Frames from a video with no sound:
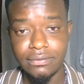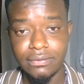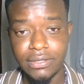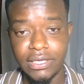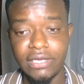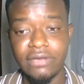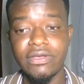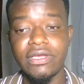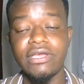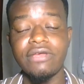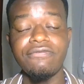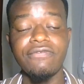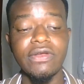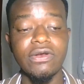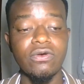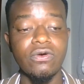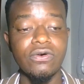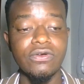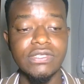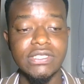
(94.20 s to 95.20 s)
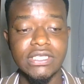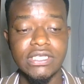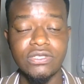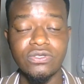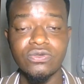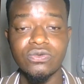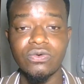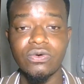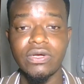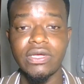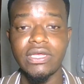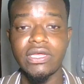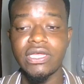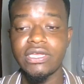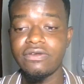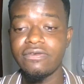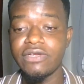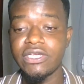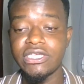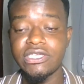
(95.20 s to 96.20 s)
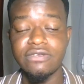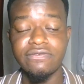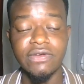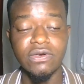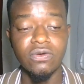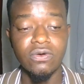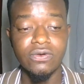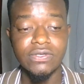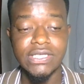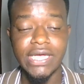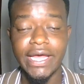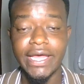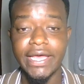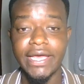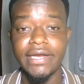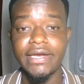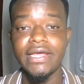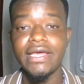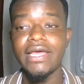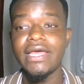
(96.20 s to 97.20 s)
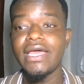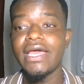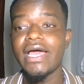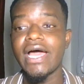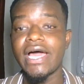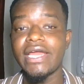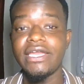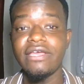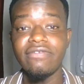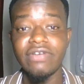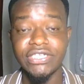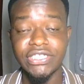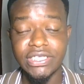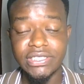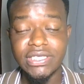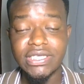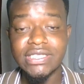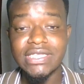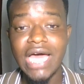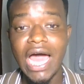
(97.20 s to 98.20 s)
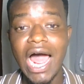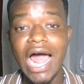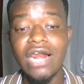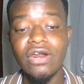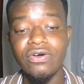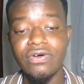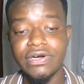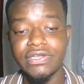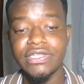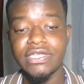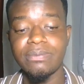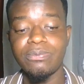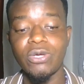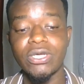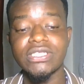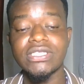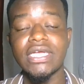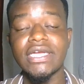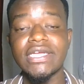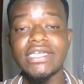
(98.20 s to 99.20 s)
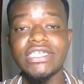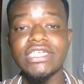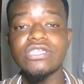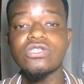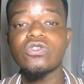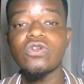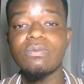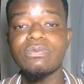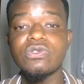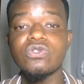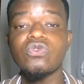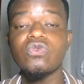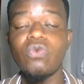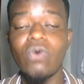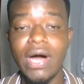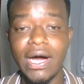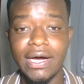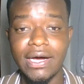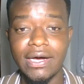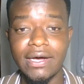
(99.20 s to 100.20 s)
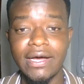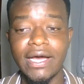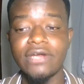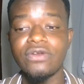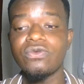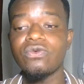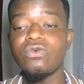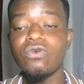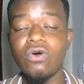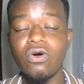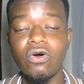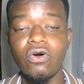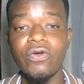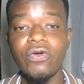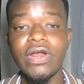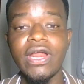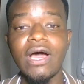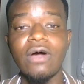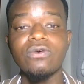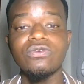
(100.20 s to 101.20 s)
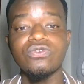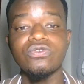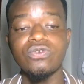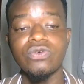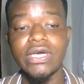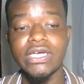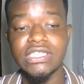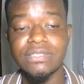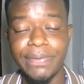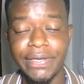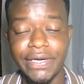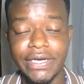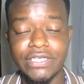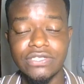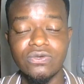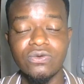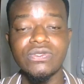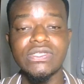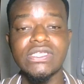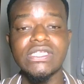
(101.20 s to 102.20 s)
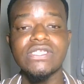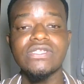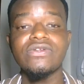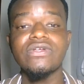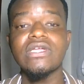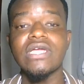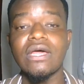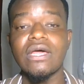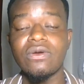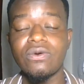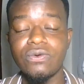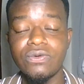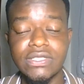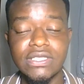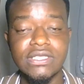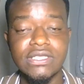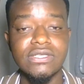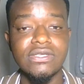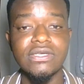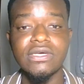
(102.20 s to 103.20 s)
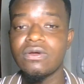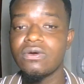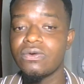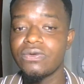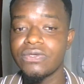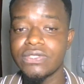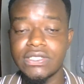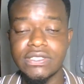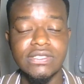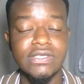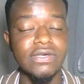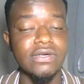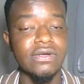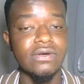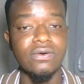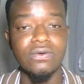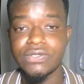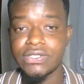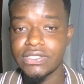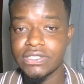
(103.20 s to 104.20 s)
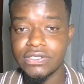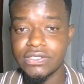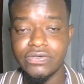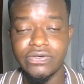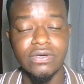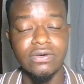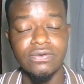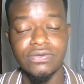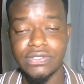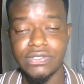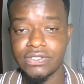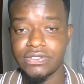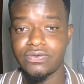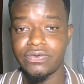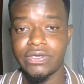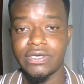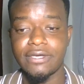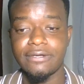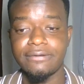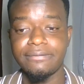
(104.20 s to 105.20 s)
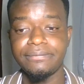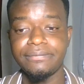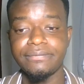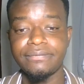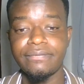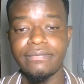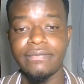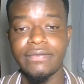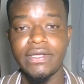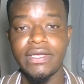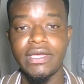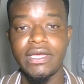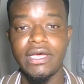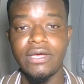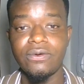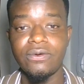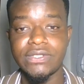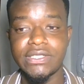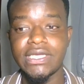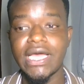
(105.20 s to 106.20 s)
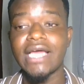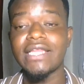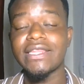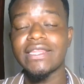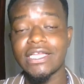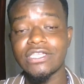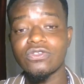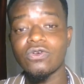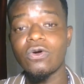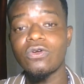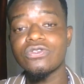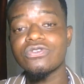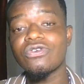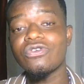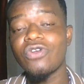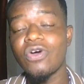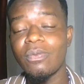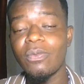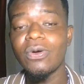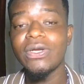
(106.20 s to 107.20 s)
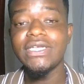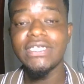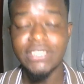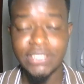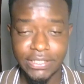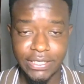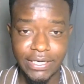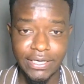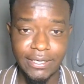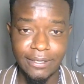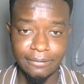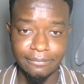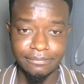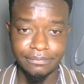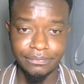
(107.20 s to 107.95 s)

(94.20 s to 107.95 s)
It even goes ahead and even changes the algorithm. Your strategy stops to work and you go on now to experience losing streak and losing streak, losing streak, losing streak, losing streak. You see, and that's also normal in trading.